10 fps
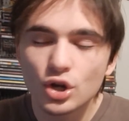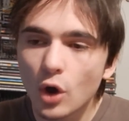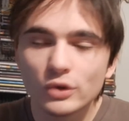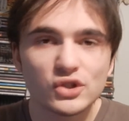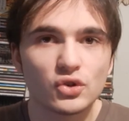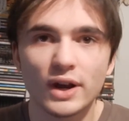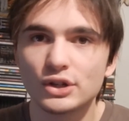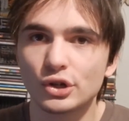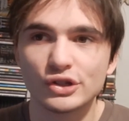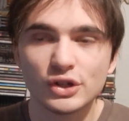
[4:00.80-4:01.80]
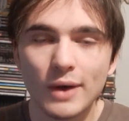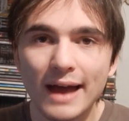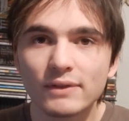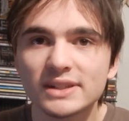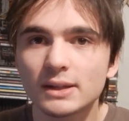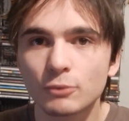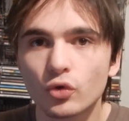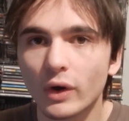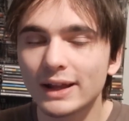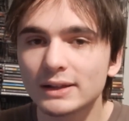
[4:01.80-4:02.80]
no strangers to having some
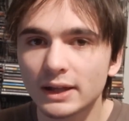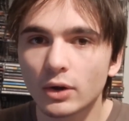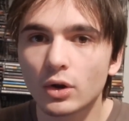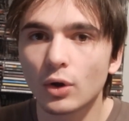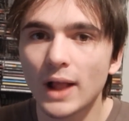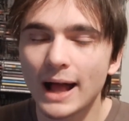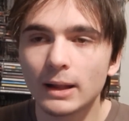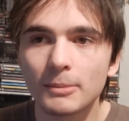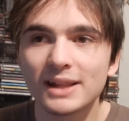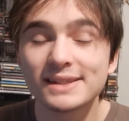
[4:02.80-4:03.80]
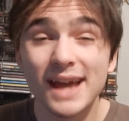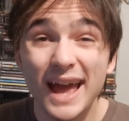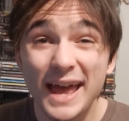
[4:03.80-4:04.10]
great lyrical elements,